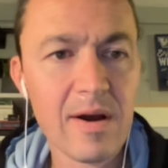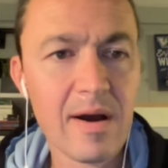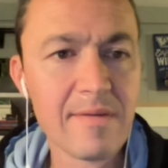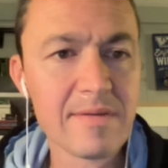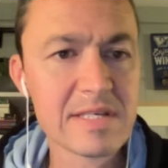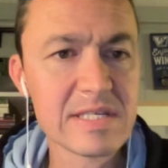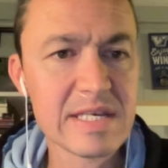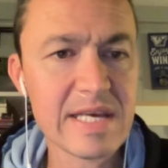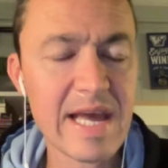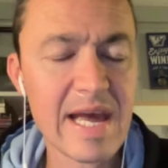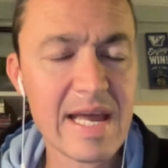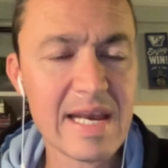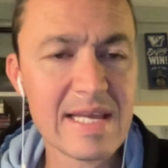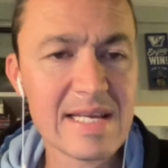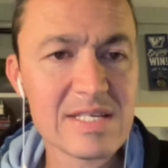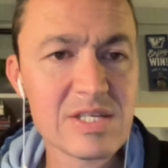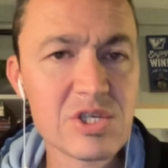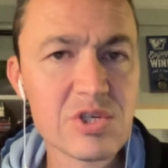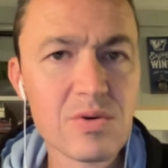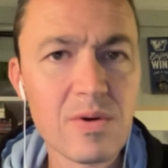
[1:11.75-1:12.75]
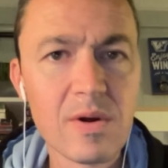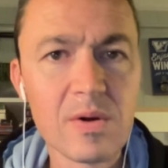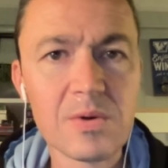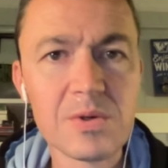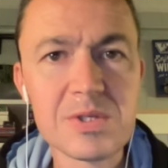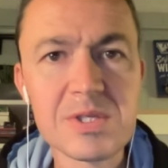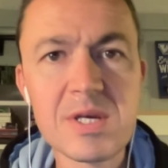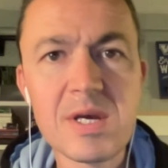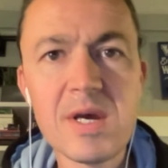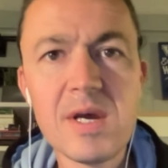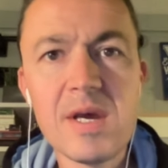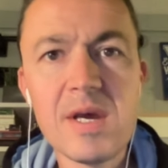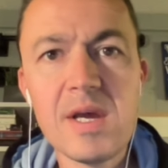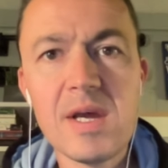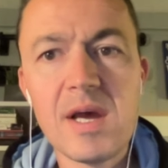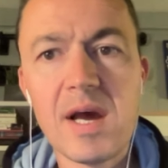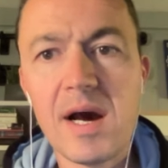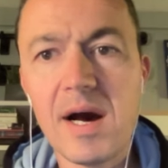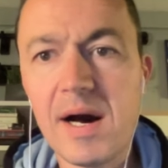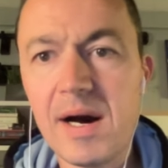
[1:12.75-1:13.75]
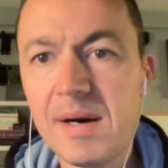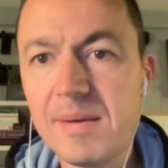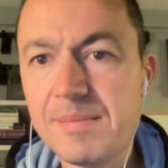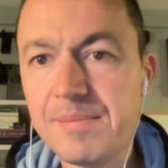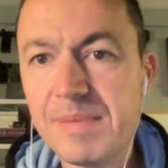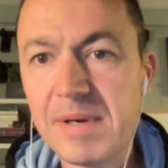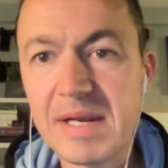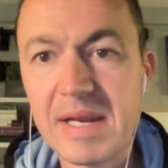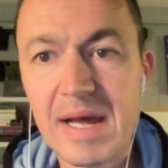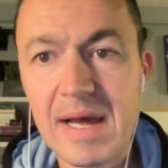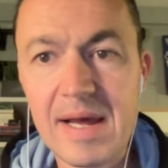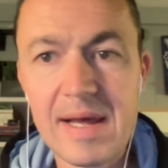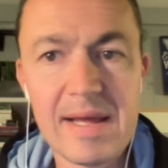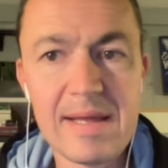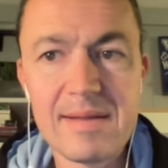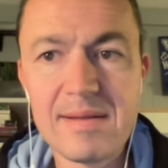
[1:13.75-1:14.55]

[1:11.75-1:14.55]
Obviously, had his struggles, um, but uh,